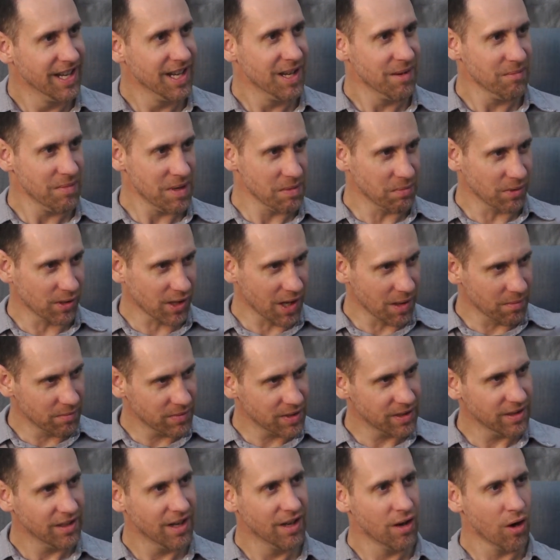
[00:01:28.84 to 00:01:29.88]
People
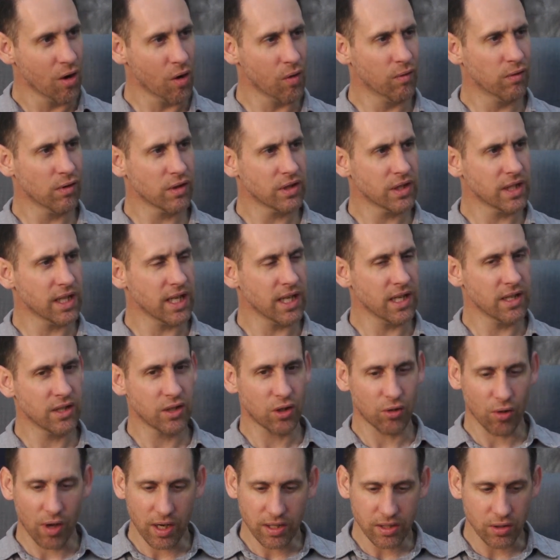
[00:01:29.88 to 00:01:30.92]
come overseas
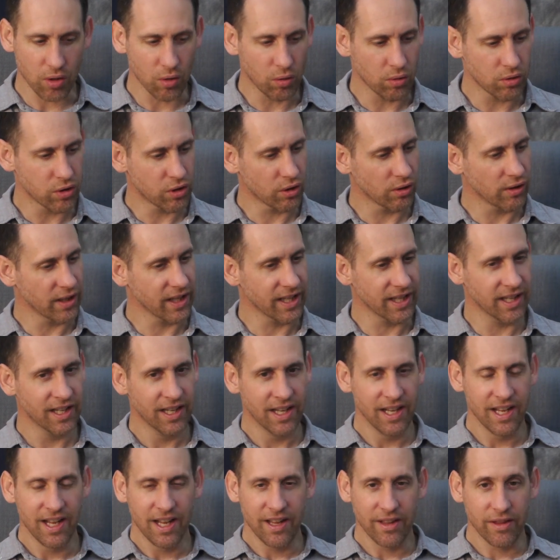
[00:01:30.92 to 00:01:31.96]
cross-culturally,
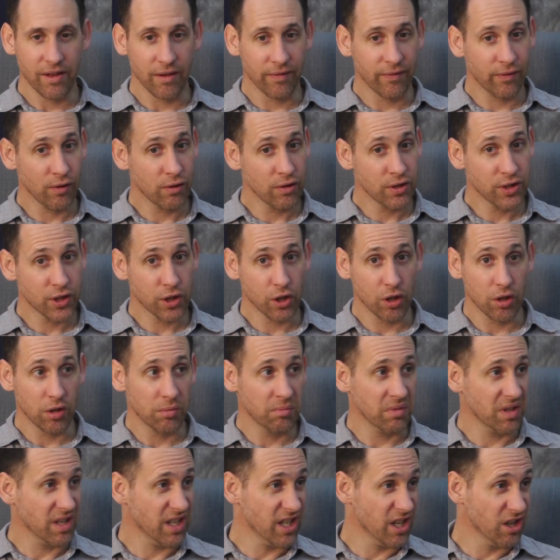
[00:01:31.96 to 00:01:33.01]
their first
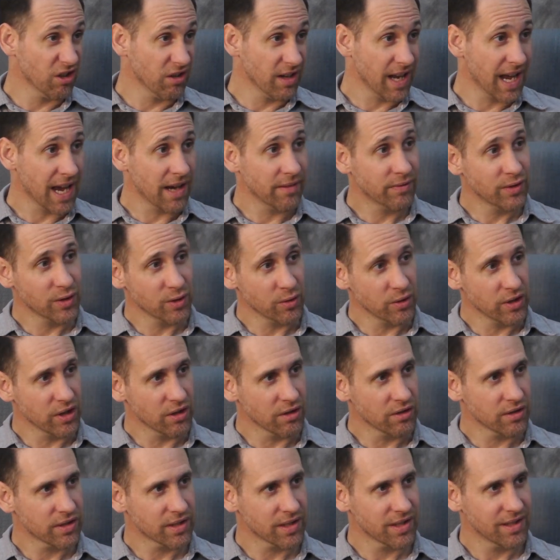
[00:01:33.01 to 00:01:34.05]
term, a year and a half, 2
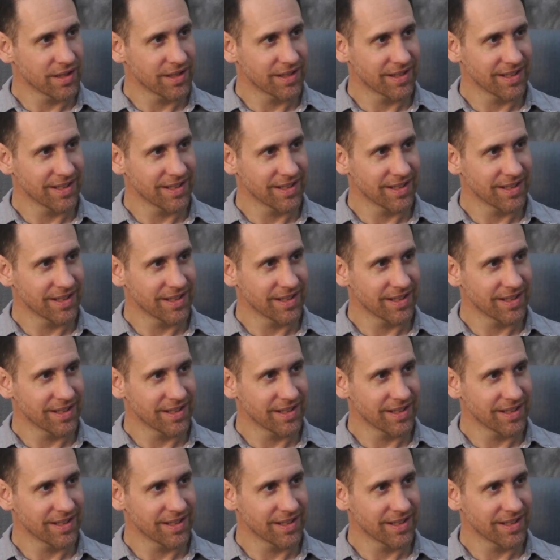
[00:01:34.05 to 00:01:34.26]
years.